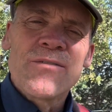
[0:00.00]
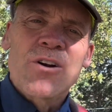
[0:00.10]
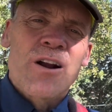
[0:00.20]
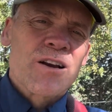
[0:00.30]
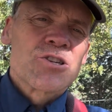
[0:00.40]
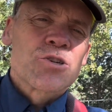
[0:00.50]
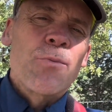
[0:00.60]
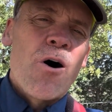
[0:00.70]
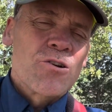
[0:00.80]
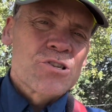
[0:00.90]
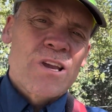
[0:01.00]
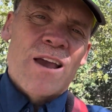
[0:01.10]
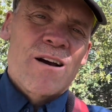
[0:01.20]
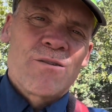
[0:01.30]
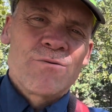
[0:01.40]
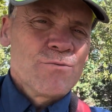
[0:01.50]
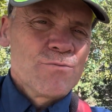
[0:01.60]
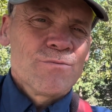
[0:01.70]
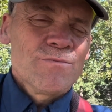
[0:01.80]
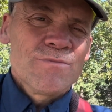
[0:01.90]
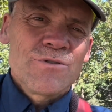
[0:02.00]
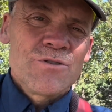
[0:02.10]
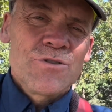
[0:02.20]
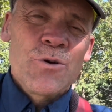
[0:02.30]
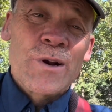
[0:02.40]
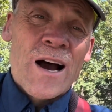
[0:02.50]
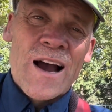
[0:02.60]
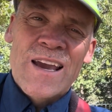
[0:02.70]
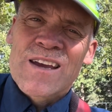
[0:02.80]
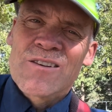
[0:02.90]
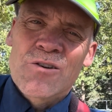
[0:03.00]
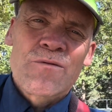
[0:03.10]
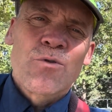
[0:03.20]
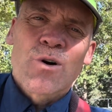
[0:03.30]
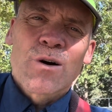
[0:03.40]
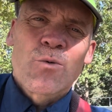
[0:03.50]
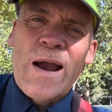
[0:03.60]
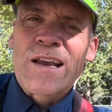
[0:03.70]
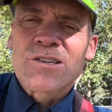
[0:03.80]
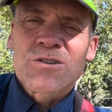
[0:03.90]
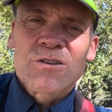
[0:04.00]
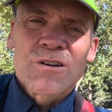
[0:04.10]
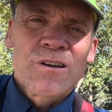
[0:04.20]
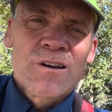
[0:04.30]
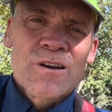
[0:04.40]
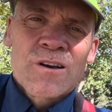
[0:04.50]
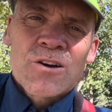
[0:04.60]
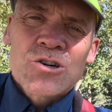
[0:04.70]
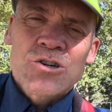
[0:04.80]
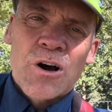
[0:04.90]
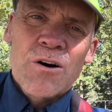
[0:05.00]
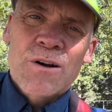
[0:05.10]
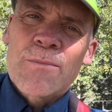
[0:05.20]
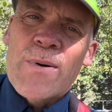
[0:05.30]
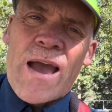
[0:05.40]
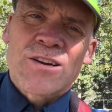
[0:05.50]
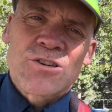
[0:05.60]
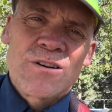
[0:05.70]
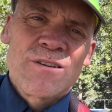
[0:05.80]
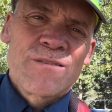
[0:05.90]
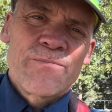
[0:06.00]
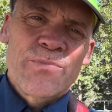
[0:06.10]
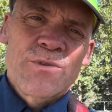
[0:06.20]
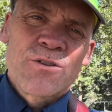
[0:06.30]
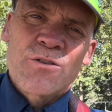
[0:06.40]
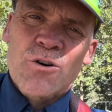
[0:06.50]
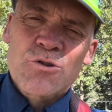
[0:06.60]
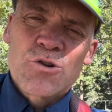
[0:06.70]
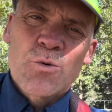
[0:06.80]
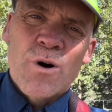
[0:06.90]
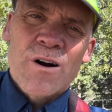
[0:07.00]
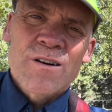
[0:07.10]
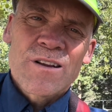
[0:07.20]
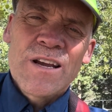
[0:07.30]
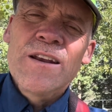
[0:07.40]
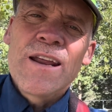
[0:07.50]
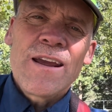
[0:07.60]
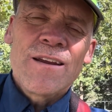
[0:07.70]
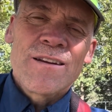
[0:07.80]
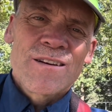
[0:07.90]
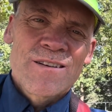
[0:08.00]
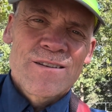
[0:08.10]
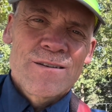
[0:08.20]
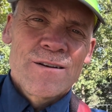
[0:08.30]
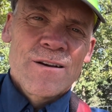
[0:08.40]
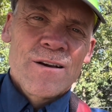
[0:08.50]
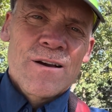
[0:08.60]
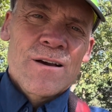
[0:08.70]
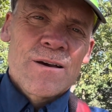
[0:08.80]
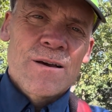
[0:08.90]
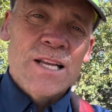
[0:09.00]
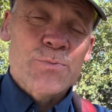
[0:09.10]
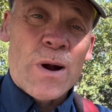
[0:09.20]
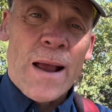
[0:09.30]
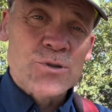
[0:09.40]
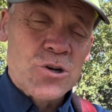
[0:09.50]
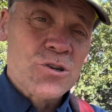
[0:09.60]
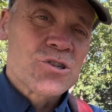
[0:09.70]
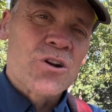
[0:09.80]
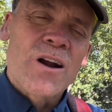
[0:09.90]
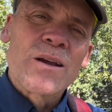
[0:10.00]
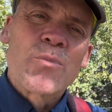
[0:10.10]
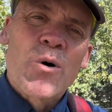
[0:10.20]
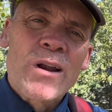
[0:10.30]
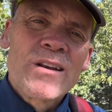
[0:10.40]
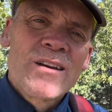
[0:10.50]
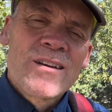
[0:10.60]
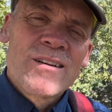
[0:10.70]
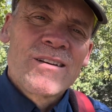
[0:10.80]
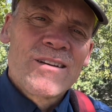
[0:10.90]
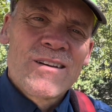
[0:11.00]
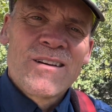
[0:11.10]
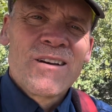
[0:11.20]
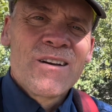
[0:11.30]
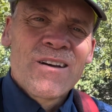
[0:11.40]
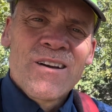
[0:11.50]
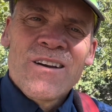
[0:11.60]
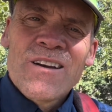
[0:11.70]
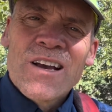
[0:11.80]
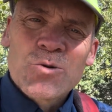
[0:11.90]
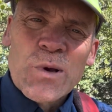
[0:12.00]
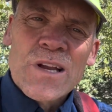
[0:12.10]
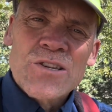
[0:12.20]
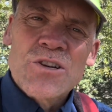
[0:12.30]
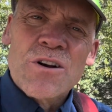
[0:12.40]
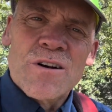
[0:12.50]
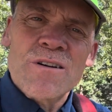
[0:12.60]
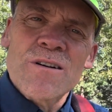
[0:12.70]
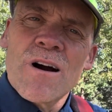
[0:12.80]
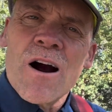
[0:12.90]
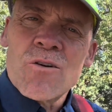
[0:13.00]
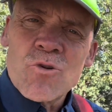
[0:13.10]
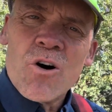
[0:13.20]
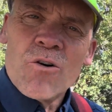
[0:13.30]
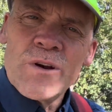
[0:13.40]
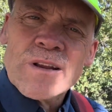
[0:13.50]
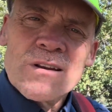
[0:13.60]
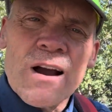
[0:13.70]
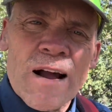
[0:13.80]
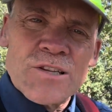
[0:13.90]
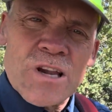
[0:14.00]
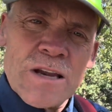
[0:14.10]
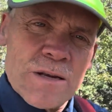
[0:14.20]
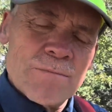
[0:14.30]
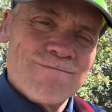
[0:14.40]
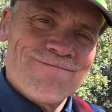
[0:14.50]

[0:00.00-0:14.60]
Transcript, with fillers: even on a small scale, you and I can look for ways to show compassion to those who are in need. That's perhaps a good starting point as we consider our role in God's kingdom.